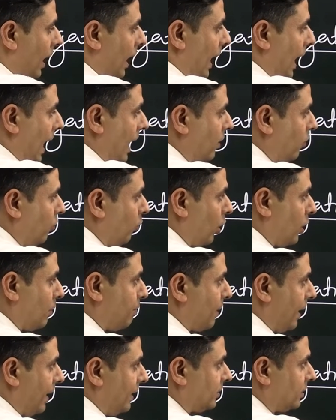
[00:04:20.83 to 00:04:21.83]
at what
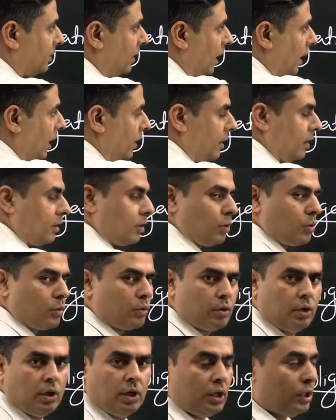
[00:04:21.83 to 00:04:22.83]
price? 100
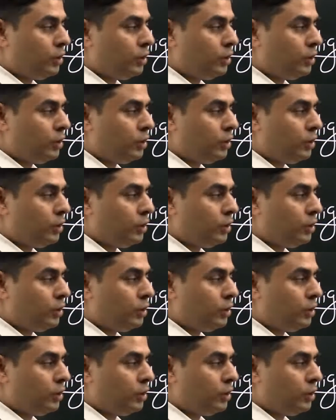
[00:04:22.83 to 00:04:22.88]
crore.